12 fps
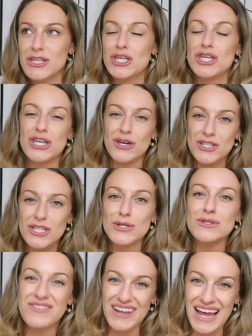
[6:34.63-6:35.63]

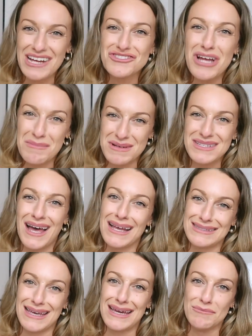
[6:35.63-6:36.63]
newsflash, I'm a
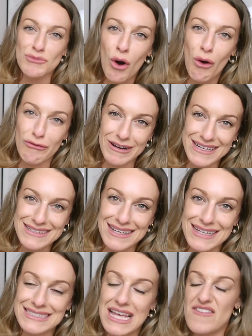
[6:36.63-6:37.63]
size 8, I'm not really a
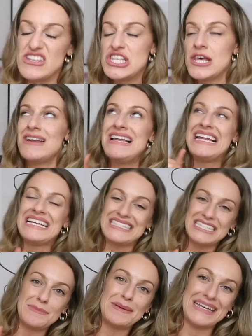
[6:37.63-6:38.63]
size 7, so they're a
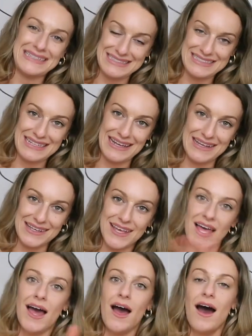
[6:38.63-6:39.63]
little bit snug.
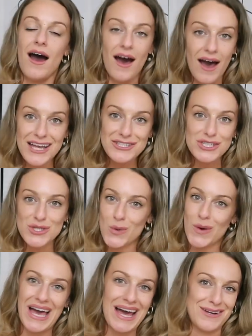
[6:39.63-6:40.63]
I just
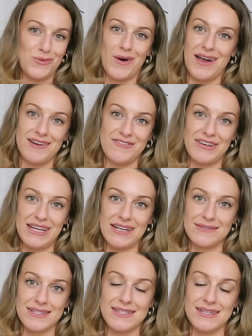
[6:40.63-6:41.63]
thought I had wide feet and
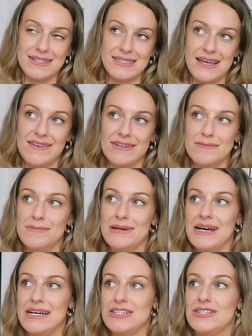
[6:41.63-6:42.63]
I was a size 7,
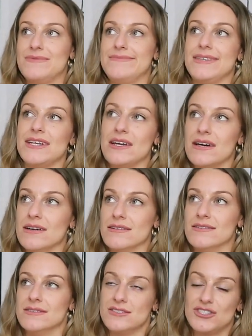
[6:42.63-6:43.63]
but, you
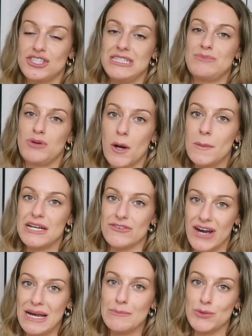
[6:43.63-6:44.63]
know, she's probably
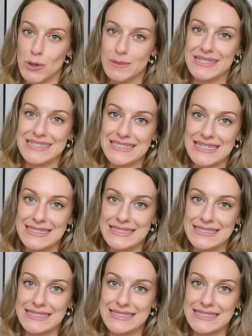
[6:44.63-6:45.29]
right, I'm probably a 5.